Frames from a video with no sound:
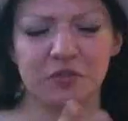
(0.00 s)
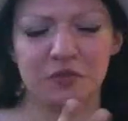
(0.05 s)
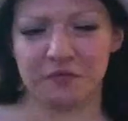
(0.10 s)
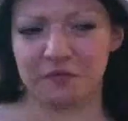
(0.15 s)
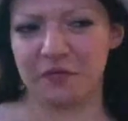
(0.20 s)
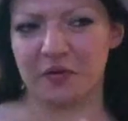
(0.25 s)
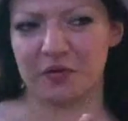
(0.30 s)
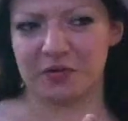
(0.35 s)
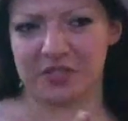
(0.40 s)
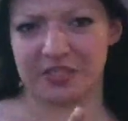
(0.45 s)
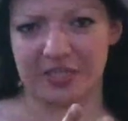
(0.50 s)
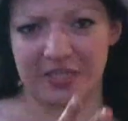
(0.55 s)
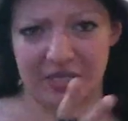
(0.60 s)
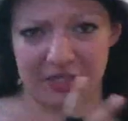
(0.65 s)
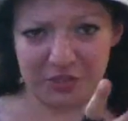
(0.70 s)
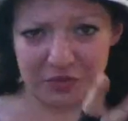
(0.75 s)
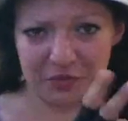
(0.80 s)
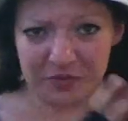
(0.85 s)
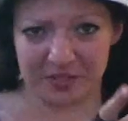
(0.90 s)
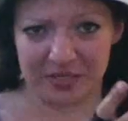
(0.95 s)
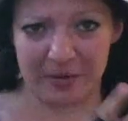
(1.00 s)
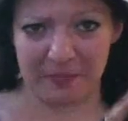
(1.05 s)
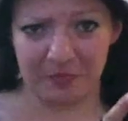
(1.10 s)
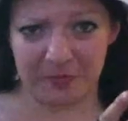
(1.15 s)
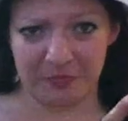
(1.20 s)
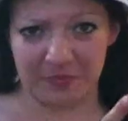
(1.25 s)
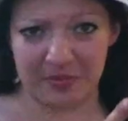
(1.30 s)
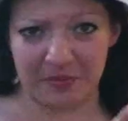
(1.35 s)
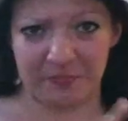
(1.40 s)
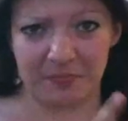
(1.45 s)
Two folks today, two
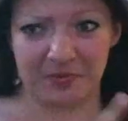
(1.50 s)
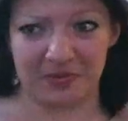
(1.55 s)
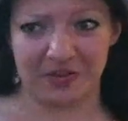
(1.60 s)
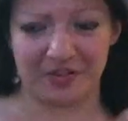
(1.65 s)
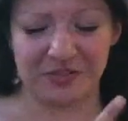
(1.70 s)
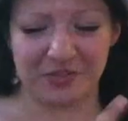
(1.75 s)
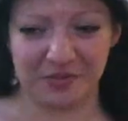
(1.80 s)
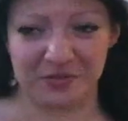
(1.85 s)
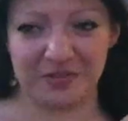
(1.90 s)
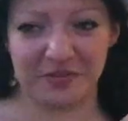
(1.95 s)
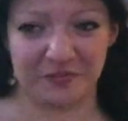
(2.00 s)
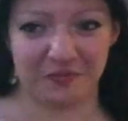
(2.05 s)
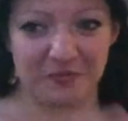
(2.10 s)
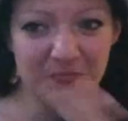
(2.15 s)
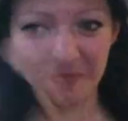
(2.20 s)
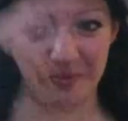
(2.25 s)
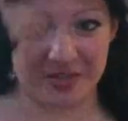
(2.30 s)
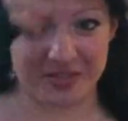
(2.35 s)
separate people on two different